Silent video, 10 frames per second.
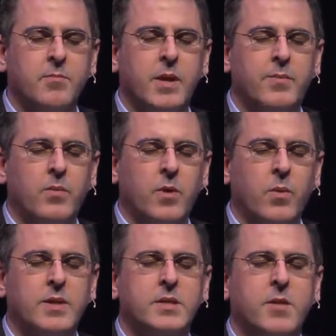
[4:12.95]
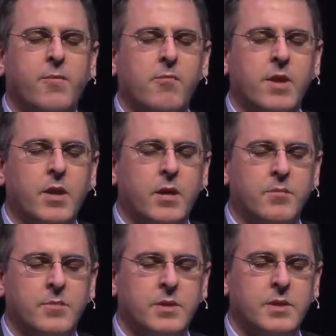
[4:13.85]
people that when suffering
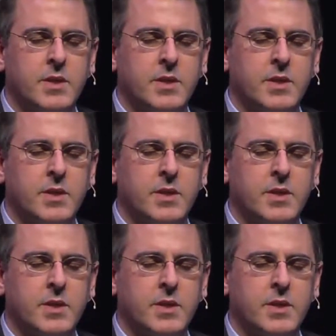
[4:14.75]
comes,